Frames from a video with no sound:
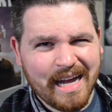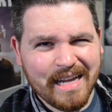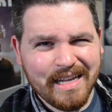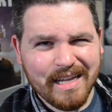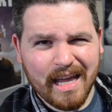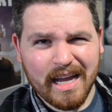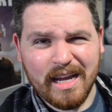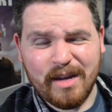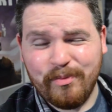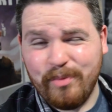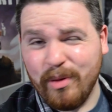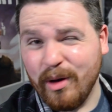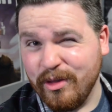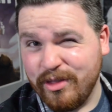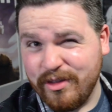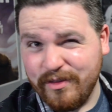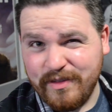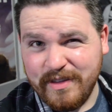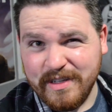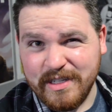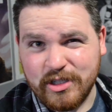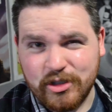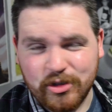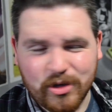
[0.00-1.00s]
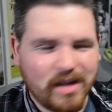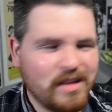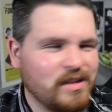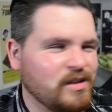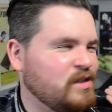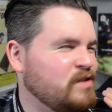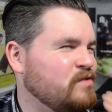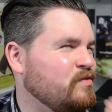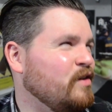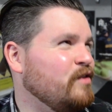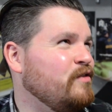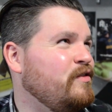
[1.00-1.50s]
I like both of these
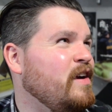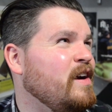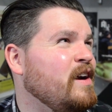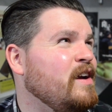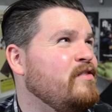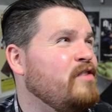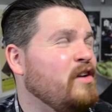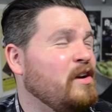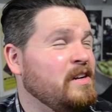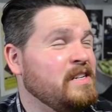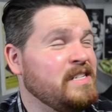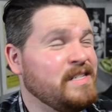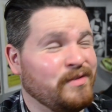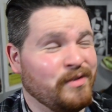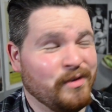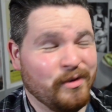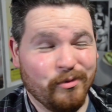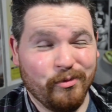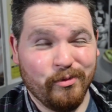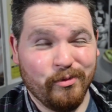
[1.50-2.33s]
trailers for very, very different